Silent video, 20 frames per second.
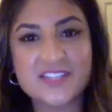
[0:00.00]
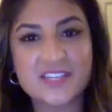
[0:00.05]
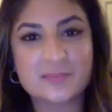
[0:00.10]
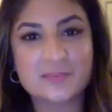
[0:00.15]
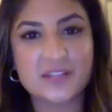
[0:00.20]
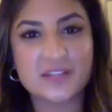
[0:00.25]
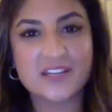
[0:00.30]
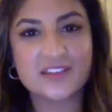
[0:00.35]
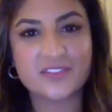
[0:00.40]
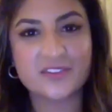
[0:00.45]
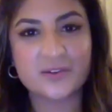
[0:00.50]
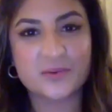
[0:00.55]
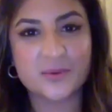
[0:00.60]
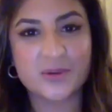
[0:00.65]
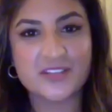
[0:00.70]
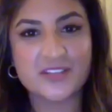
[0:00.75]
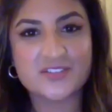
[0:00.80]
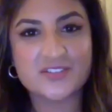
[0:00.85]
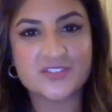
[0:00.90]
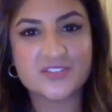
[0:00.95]
many of the
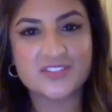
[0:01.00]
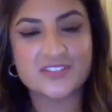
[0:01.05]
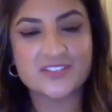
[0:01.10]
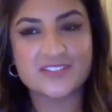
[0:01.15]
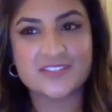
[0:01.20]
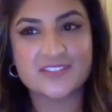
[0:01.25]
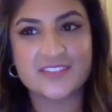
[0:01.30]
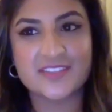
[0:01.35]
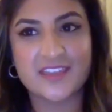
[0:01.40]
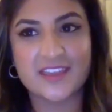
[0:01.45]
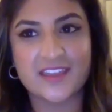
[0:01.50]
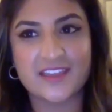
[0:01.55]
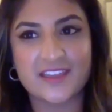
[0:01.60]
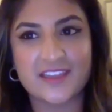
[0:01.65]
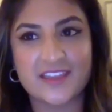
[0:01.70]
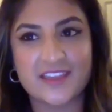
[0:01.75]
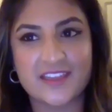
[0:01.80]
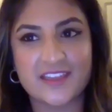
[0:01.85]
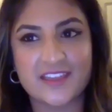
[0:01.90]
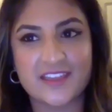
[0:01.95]
questions
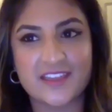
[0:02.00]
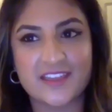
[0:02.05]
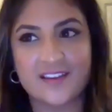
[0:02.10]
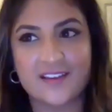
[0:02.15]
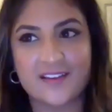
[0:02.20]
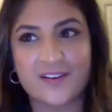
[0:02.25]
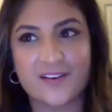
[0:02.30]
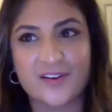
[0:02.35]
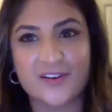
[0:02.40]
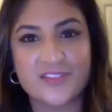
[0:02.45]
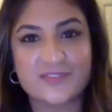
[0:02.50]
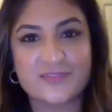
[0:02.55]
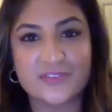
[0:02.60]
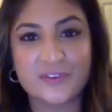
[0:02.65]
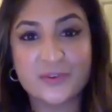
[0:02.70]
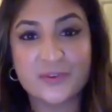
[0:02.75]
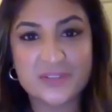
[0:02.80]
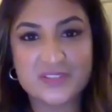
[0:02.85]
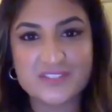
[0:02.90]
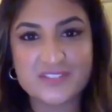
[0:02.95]
that are the
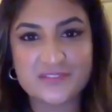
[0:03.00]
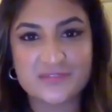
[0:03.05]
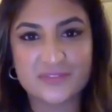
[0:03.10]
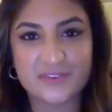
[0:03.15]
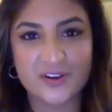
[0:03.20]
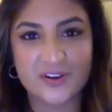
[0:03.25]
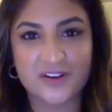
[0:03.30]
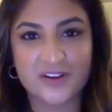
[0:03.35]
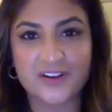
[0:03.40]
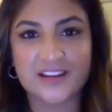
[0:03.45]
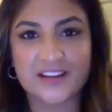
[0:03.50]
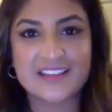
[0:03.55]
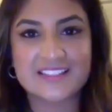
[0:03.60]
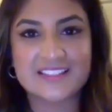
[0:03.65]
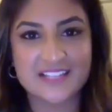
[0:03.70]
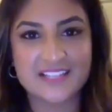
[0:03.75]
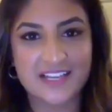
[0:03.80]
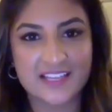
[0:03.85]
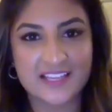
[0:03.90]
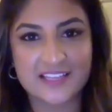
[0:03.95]
focus of our
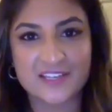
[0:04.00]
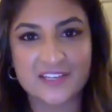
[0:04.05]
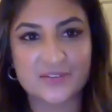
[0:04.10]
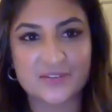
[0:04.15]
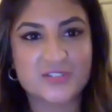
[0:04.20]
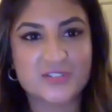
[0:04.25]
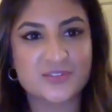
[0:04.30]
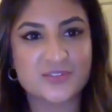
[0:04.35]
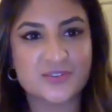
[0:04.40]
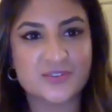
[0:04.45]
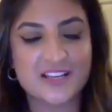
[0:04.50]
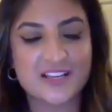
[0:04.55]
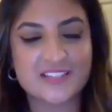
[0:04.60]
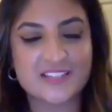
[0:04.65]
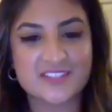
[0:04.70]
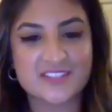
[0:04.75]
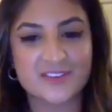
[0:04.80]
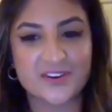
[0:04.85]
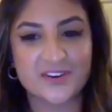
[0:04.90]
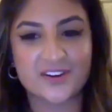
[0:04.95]
anxiety or stress
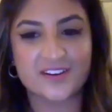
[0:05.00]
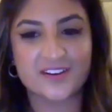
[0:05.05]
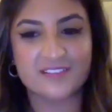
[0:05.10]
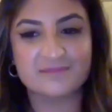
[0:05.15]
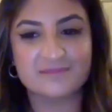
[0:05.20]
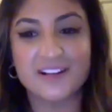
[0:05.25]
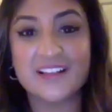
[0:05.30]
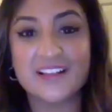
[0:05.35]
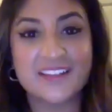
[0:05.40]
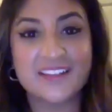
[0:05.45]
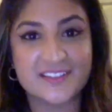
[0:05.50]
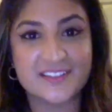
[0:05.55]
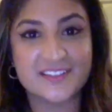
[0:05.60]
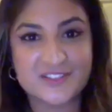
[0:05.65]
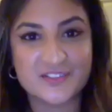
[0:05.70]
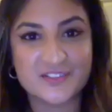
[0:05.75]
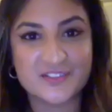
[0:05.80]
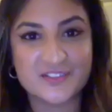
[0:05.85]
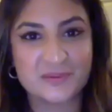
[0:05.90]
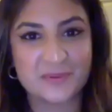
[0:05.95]
are
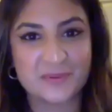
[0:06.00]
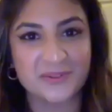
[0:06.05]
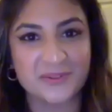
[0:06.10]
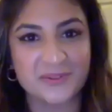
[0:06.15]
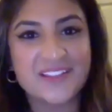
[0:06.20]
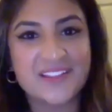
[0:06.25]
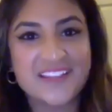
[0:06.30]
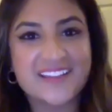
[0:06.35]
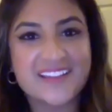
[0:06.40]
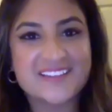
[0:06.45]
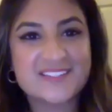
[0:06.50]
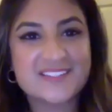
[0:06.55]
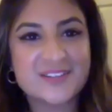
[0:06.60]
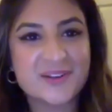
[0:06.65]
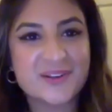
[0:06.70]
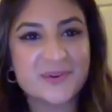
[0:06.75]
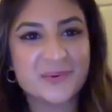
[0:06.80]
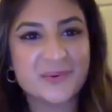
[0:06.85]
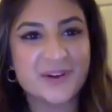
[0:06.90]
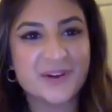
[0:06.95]
unanswerable.
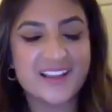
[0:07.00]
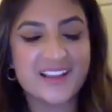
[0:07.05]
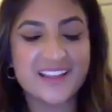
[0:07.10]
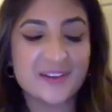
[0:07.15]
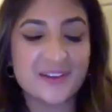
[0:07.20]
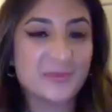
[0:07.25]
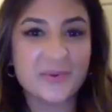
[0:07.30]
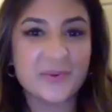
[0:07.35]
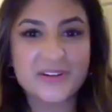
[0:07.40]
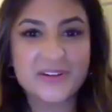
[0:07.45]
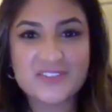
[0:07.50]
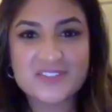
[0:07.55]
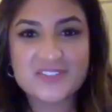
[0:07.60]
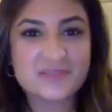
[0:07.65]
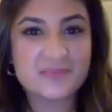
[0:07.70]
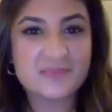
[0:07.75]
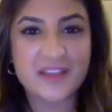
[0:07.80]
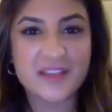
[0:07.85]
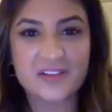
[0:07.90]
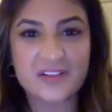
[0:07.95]
So, what are some
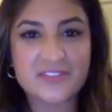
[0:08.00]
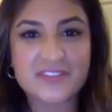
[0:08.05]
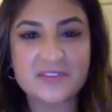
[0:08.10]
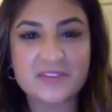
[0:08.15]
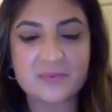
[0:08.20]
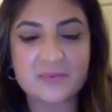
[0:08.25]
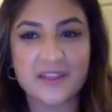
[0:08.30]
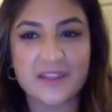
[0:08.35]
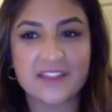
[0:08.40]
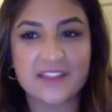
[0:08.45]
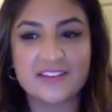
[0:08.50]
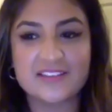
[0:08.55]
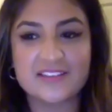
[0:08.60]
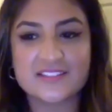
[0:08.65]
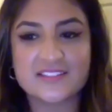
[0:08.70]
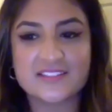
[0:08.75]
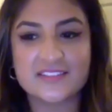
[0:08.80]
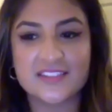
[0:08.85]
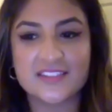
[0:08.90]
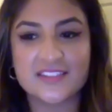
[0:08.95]
healthy
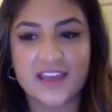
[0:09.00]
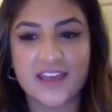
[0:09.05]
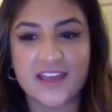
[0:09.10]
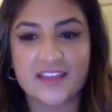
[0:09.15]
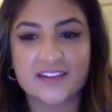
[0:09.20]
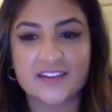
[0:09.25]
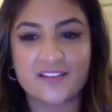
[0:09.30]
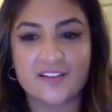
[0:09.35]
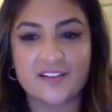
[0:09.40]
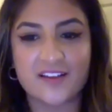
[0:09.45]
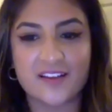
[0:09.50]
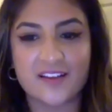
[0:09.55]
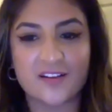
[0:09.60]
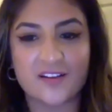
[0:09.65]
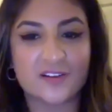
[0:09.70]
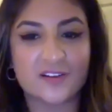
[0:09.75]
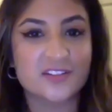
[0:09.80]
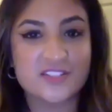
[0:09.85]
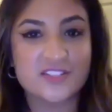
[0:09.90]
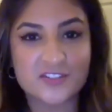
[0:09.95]
ways that
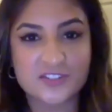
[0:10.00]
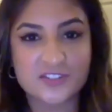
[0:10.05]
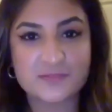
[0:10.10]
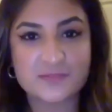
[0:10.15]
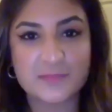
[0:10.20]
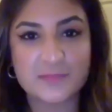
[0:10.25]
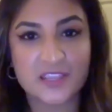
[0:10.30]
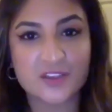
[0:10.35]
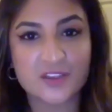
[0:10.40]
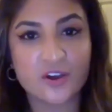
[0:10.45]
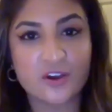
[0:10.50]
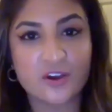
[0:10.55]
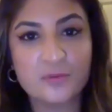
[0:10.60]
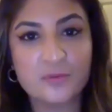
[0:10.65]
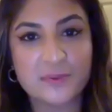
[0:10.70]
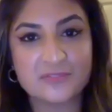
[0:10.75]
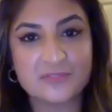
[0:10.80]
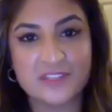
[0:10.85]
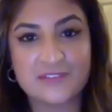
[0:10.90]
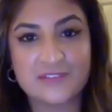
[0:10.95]
our listeners may cope
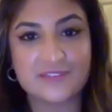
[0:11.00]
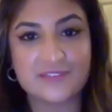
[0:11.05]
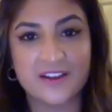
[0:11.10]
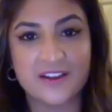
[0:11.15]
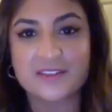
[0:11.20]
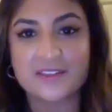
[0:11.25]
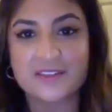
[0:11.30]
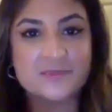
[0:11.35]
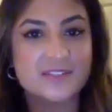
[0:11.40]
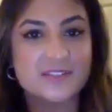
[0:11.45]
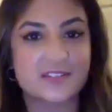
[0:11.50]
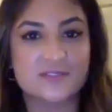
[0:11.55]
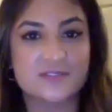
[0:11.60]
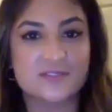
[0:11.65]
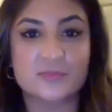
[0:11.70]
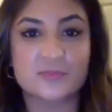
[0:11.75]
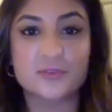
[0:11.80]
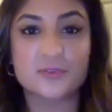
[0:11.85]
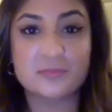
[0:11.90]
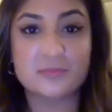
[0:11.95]
if they find themselves
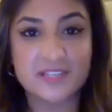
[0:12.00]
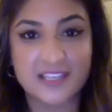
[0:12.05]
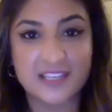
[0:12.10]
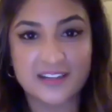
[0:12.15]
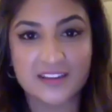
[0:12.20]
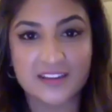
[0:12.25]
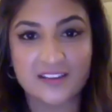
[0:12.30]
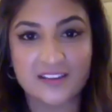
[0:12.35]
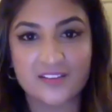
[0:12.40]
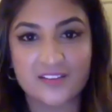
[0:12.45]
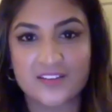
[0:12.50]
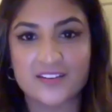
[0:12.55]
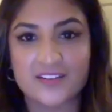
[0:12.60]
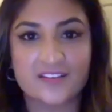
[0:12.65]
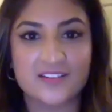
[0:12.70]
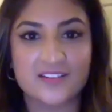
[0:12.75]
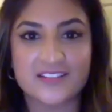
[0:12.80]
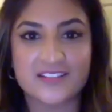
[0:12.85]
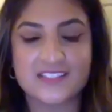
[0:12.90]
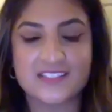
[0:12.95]
ruminating on
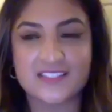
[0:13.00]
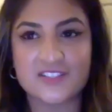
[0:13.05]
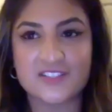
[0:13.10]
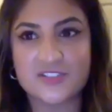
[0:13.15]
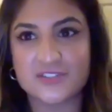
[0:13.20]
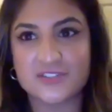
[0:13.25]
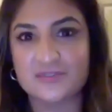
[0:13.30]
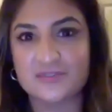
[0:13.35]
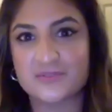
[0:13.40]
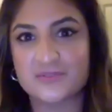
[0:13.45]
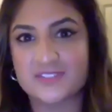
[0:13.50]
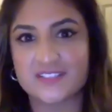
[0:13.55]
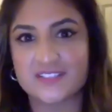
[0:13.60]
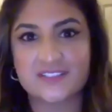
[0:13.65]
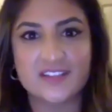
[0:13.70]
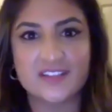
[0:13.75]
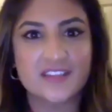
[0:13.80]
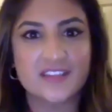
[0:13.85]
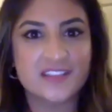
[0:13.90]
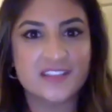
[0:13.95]
these issues
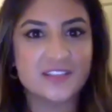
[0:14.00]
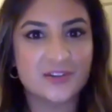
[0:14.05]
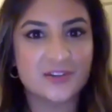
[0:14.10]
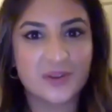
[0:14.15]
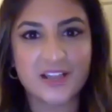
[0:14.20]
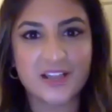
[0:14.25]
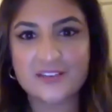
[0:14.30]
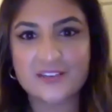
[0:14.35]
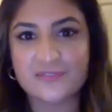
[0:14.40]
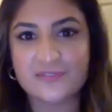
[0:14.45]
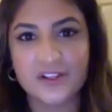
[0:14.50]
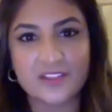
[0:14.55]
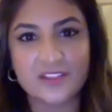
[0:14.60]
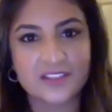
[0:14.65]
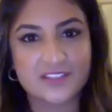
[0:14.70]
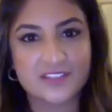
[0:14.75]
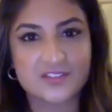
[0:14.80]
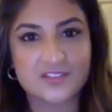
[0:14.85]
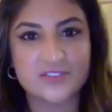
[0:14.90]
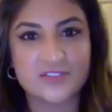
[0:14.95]
and kind of falling
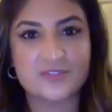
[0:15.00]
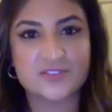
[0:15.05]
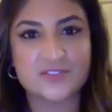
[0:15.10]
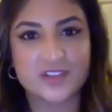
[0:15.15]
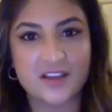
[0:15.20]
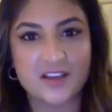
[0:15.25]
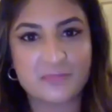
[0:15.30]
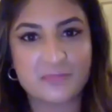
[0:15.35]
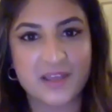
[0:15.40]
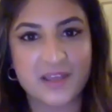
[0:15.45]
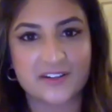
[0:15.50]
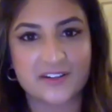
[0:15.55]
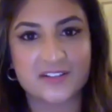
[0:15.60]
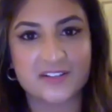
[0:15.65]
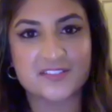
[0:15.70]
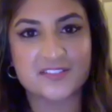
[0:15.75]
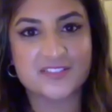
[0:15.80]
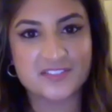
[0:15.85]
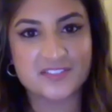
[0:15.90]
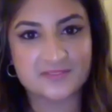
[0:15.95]
into those thought
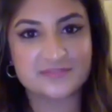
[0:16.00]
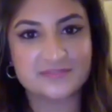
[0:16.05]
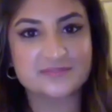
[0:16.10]
patterns?